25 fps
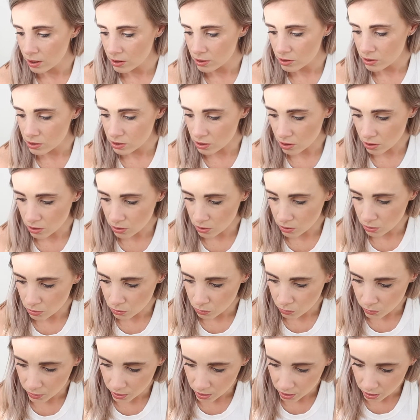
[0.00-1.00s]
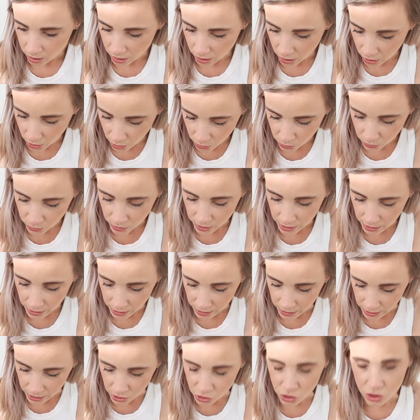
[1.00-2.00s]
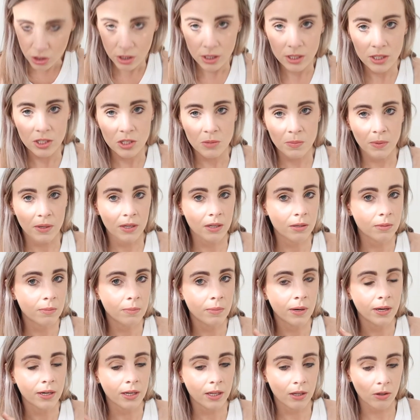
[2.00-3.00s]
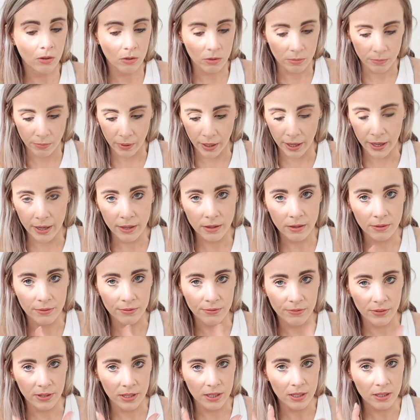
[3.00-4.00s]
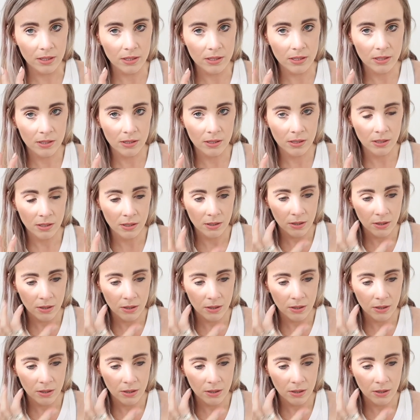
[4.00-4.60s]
So we only literally spent money on buying the feet,